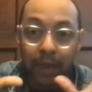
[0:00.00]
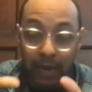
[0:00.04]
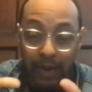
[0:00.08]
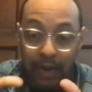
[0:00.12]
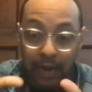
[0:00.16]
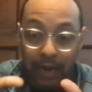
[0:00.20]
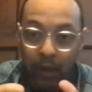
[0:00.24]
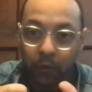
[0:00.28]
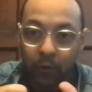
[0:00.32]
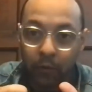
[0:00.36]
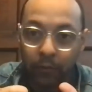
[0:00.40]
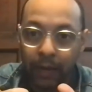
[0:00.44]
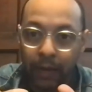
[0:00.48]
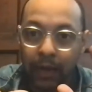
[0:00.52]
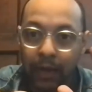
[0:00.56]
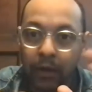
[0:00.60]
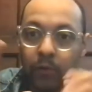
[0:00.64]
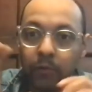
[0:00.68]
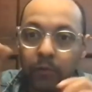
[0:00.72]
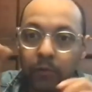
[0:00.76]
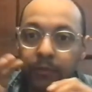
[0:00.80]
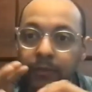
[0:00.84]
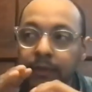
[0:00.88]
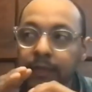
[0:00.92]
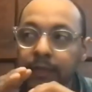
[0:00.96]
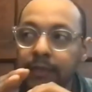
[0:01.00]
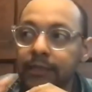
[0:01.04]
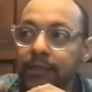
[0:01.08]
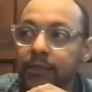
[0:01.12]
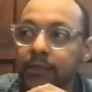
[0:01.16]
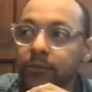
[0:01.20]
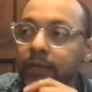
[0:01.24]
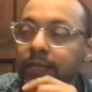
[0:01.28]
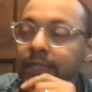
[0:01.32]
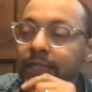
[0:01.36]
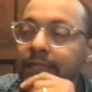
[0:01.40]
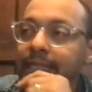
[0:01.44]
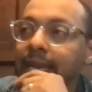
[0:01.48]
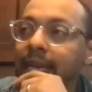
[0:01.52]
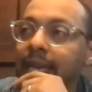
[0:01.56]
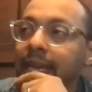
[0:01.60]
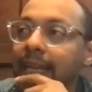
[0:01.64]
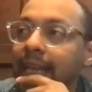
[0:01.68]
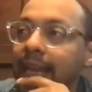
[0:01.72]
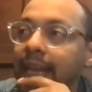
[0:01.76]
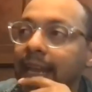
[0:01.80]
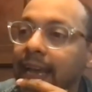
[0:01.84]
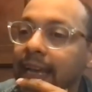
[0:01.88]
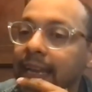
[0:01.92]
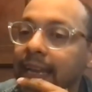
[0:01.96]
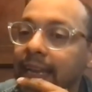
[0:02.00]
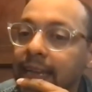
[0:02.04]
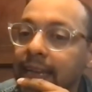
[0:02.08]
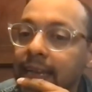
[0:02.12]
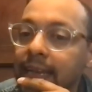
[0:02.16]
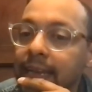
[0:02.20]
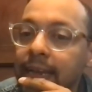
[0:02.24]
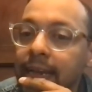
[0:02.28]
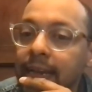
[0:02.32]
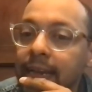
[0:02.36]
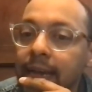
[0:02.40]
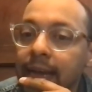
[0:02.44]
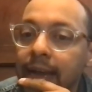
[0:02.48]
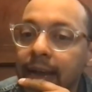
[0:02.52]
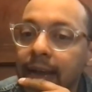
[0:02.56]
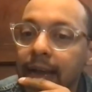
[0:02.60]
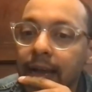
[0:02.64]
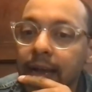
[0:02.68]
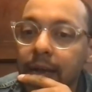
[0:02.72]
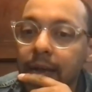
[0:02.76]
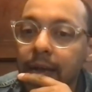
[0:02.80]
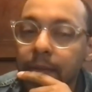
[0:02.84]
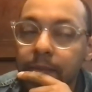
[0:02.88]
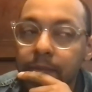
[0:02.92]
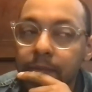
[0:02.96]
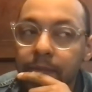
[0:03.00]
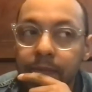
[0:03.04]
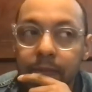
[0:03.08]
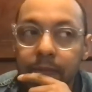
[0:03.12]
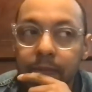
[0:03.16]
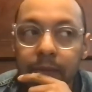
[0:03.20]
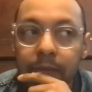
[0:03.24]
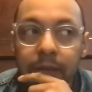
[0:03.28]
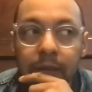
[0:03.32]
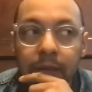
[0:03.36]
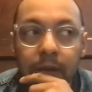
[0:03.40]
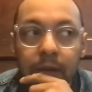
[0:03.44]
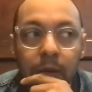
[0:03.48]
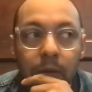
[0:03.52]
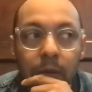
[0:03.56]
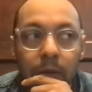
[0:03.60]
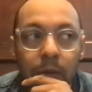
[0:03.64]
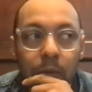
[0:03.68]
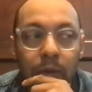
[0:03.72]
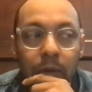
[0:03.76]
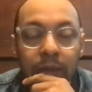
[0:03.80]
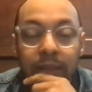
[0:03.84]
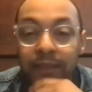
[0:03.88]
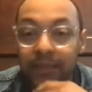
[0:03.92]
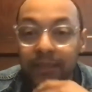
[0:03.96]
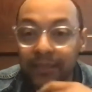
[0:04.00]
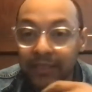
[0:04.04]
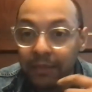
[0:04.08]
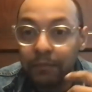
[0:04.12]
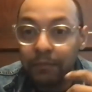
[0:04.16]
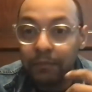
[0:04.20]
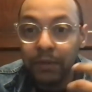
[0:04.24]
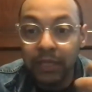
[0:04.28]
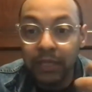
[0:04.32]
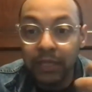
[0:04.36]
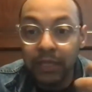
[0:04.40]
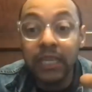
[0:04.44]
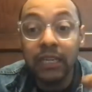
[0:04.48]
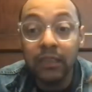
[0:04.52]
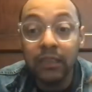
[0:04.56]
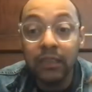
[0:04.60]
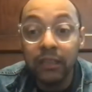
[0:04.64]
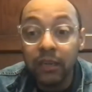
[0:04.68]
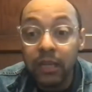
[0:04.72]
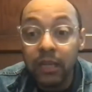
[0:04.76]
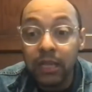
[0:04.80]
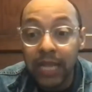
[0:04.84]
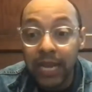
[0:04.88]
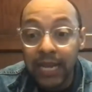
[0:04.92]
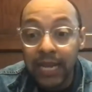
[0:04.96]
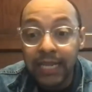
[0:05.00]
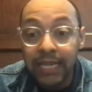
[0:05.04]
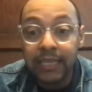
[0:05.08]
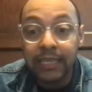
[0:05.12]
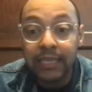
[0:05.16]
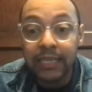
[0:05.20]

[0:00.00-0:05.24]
I hope this is what he's getting at. What does stability look like?